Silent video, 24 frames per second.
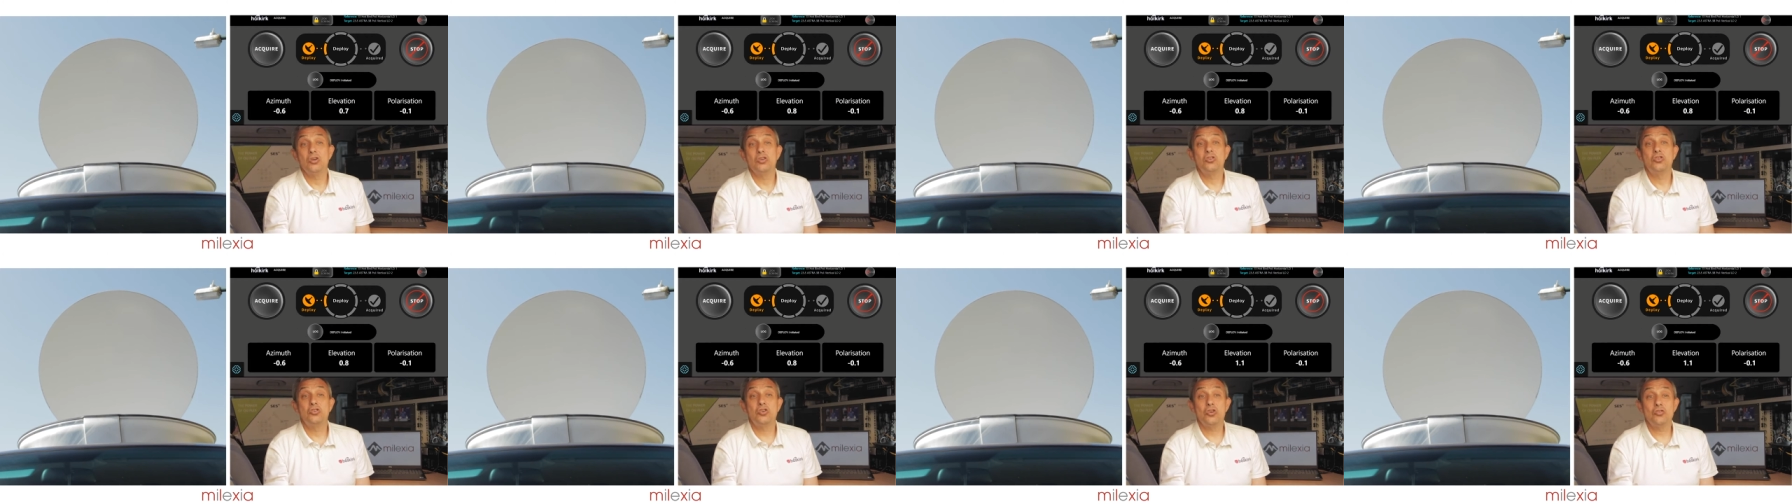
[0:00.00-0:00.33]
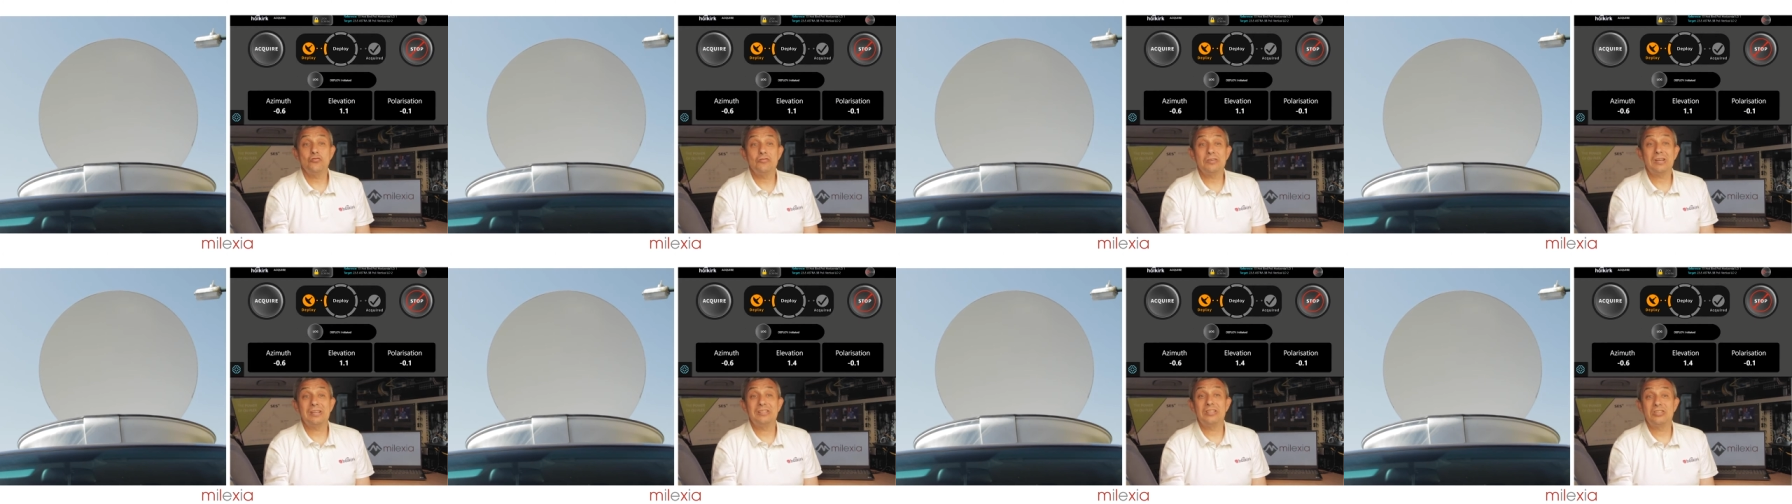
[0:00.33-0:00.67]

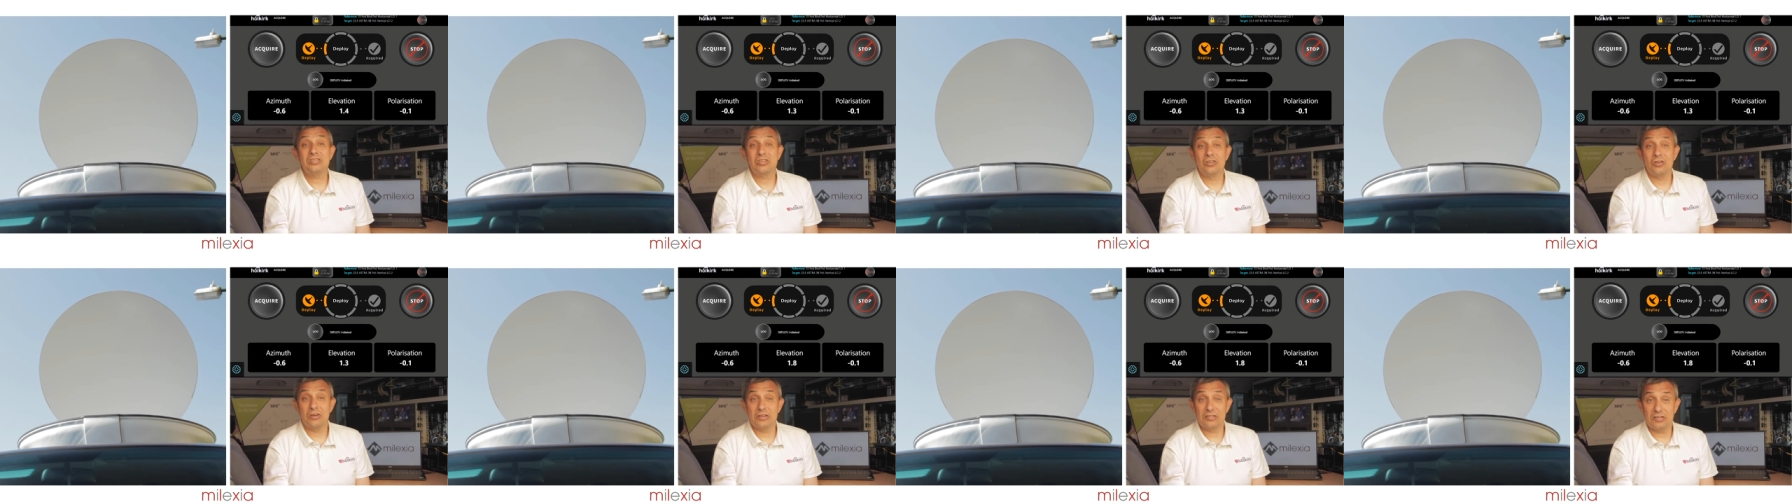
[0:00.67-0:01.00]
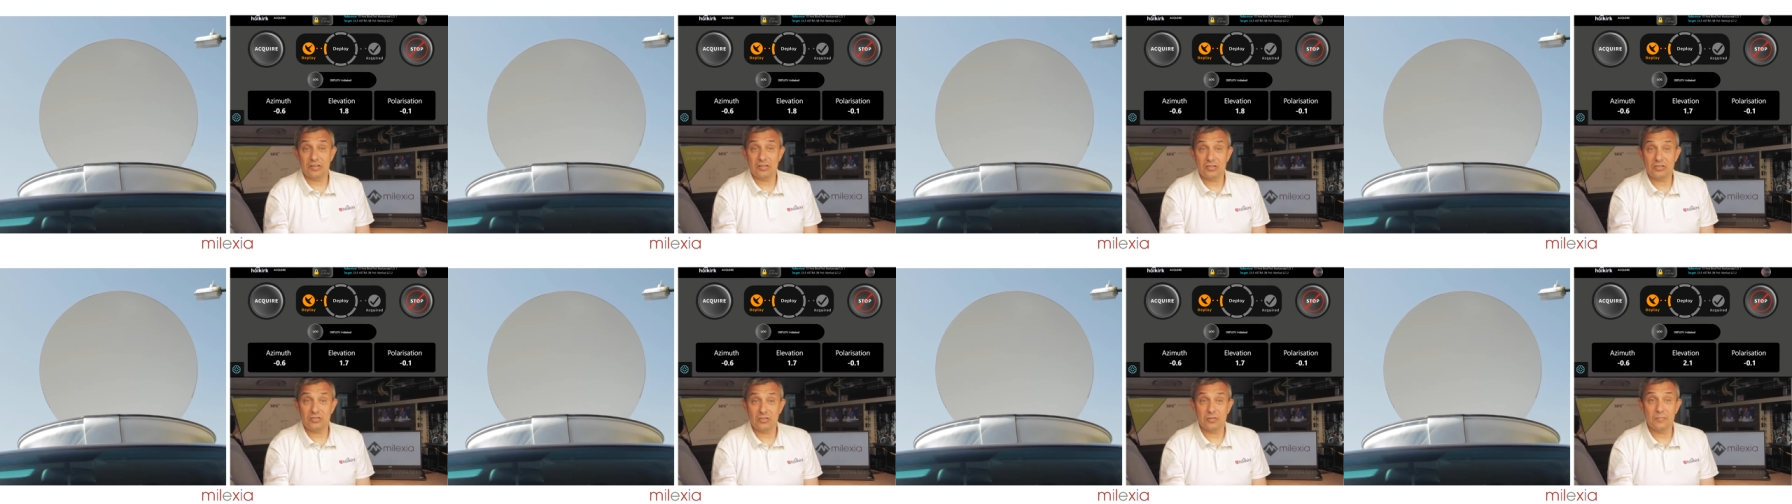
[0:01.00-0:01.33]
During
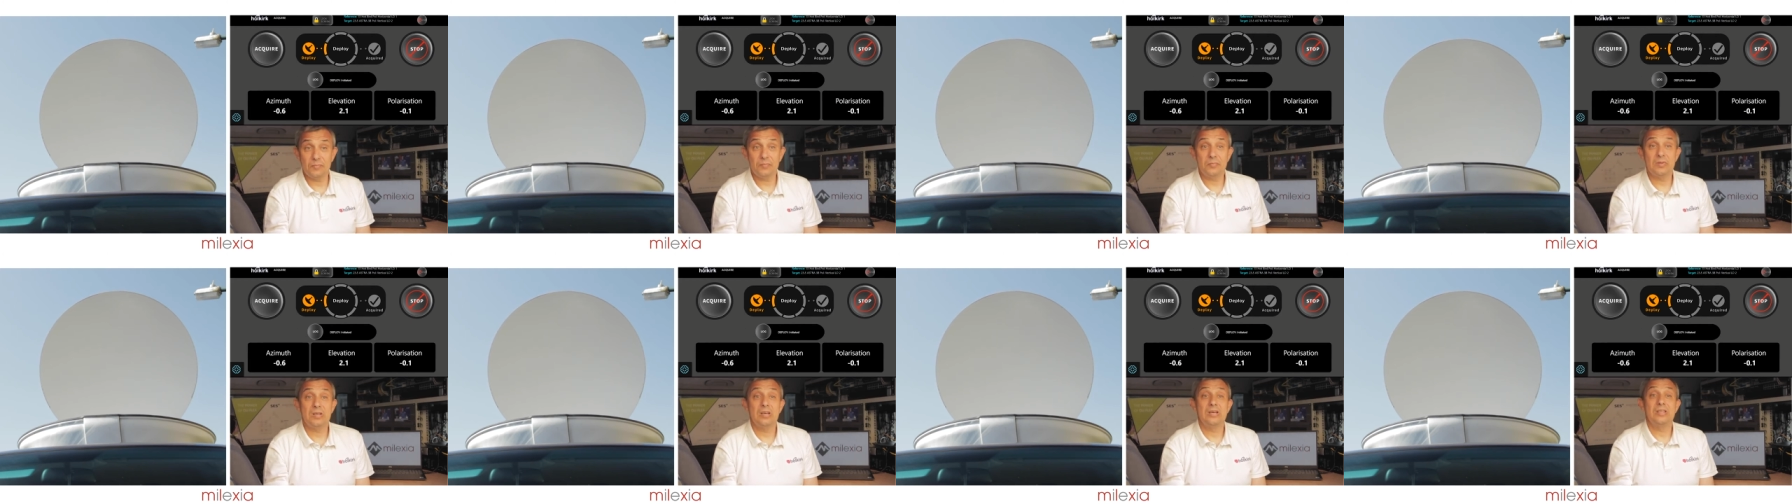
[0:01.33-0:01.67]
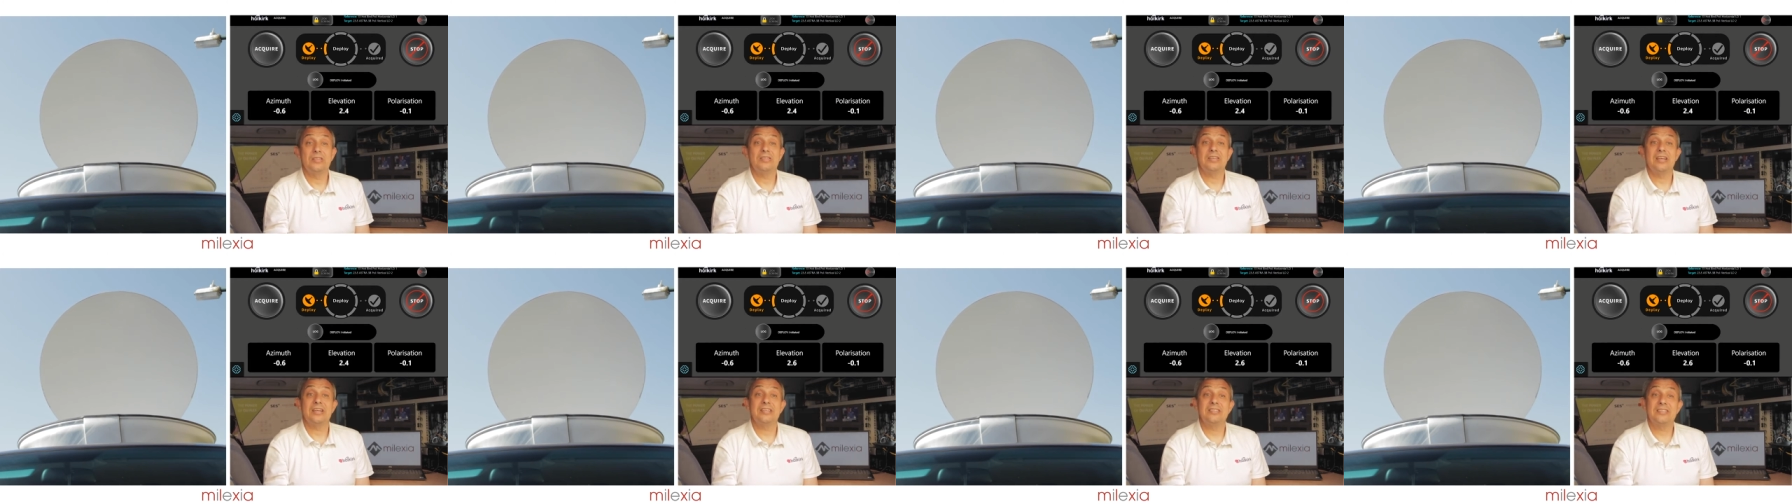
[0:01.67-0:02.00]
initialization,
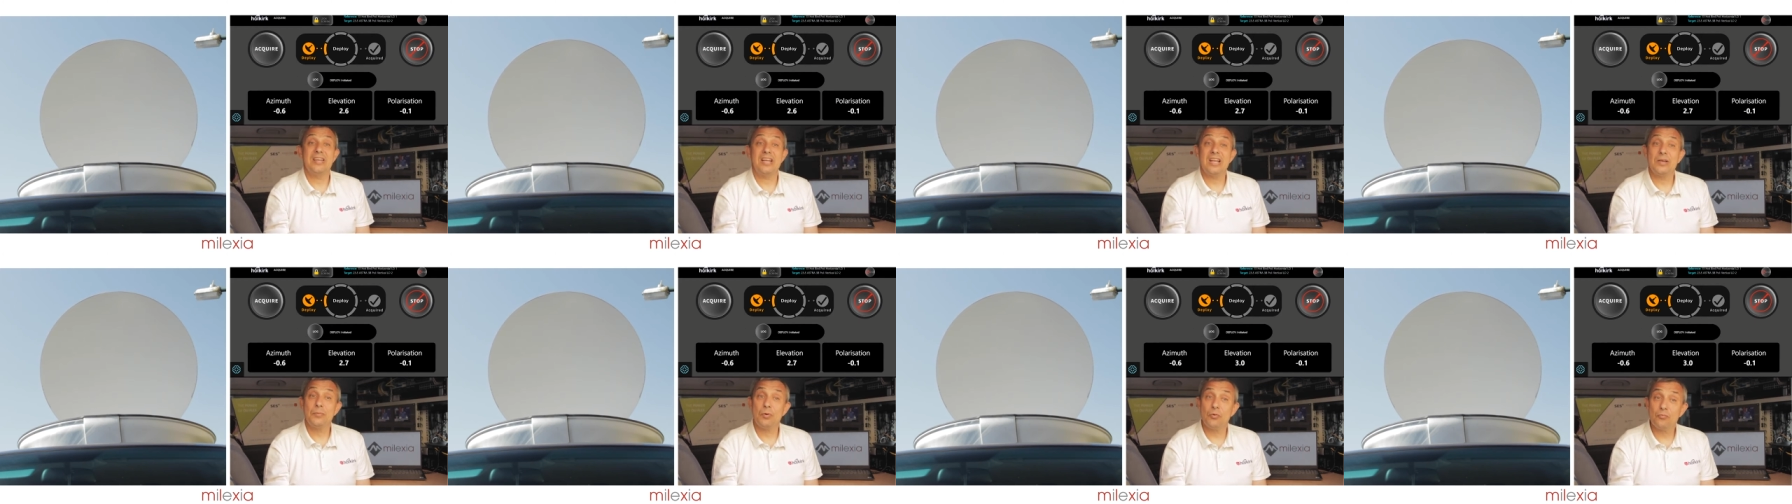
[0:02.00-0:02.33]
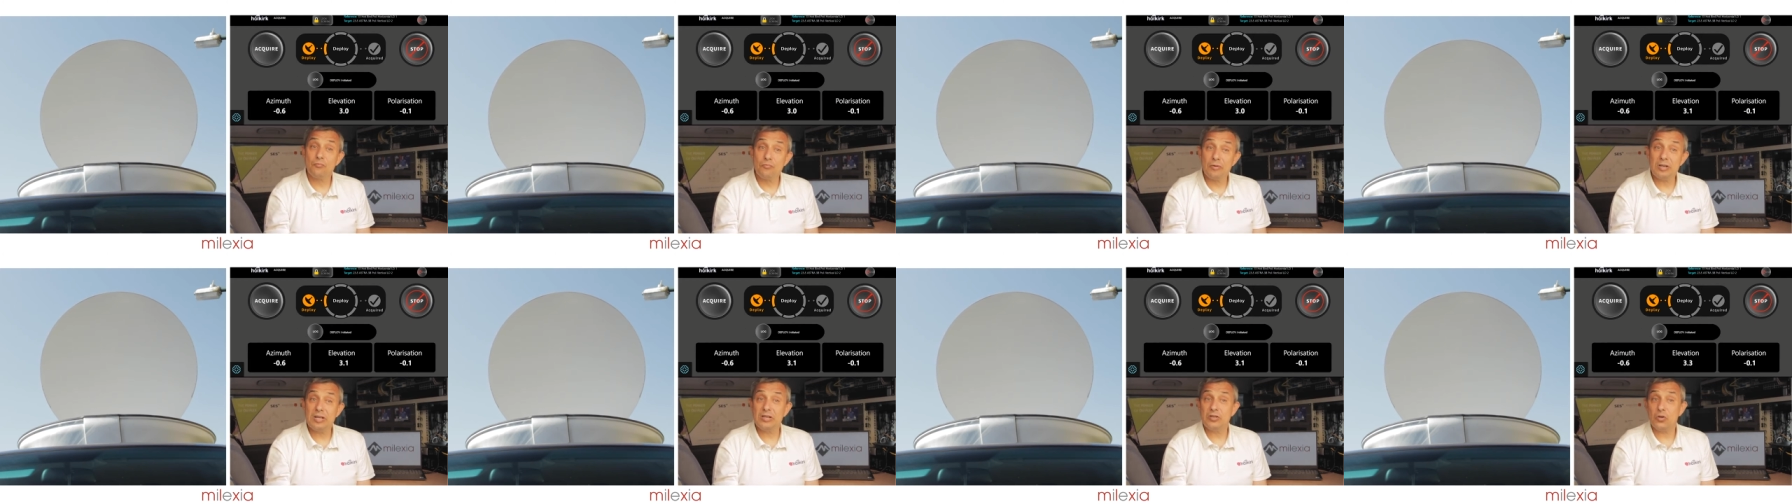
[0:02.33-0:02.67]
the antenna will
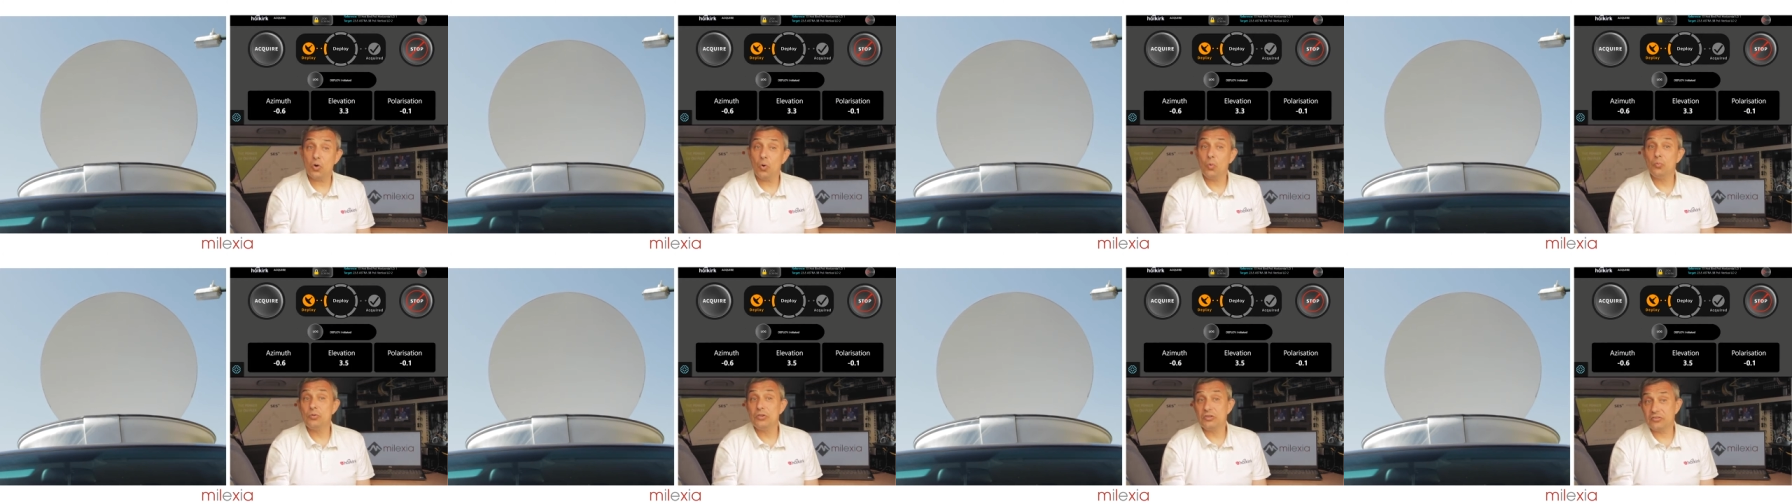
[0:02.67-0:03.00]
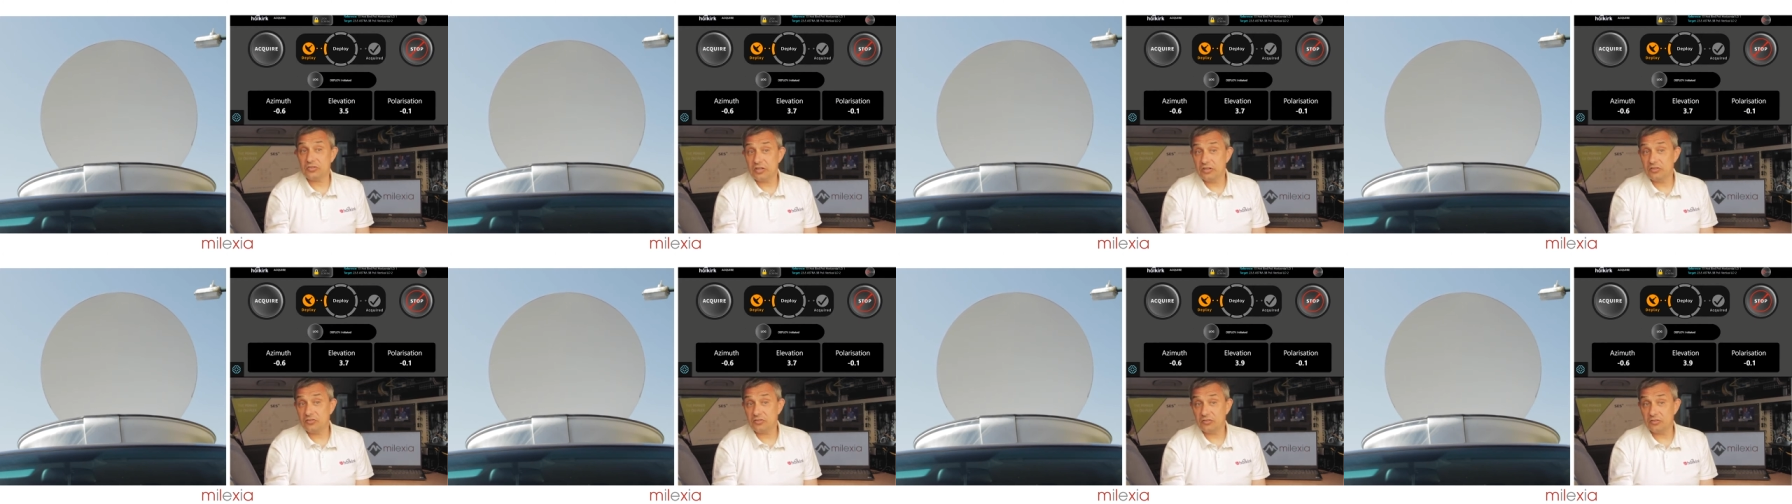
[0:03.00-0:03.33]
read all the
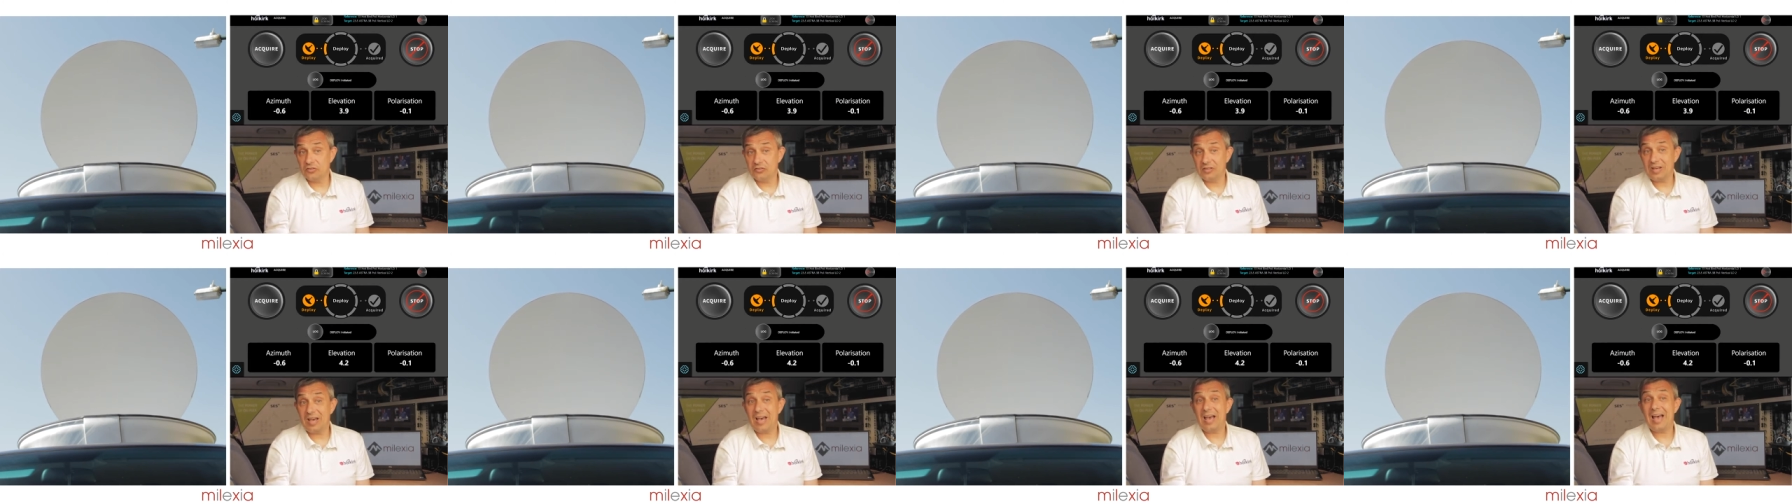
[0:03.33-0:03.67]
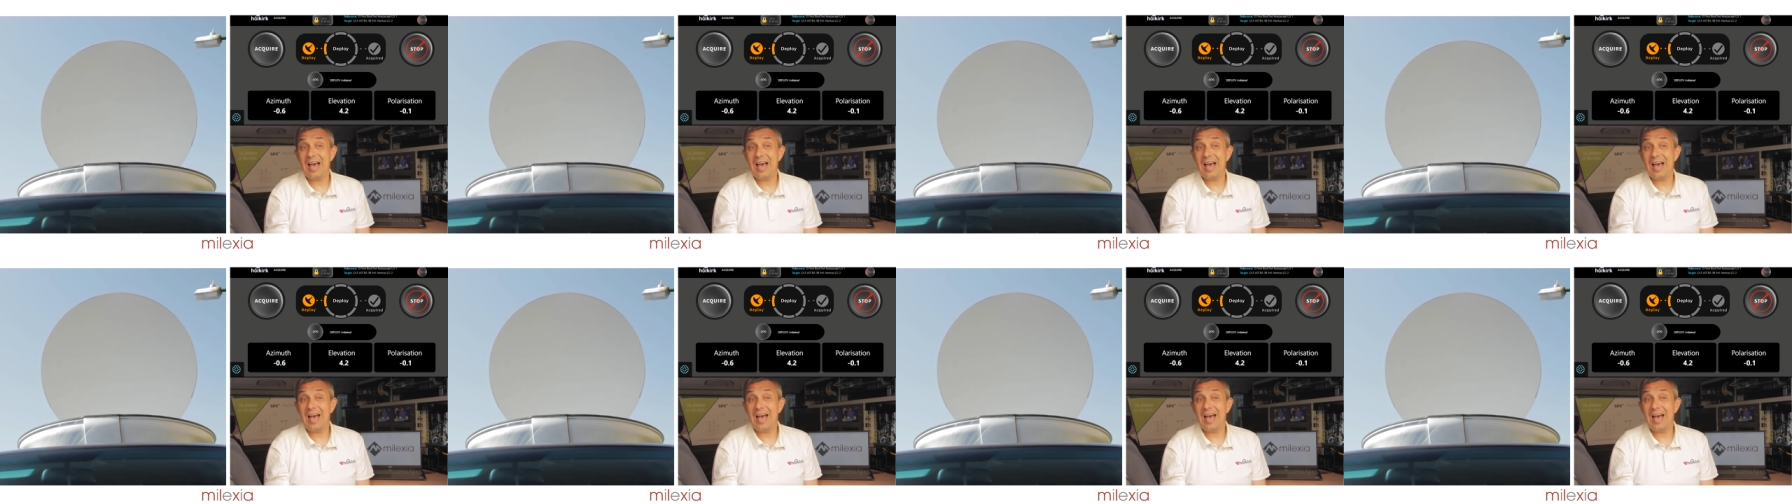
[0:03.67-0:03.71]
sensors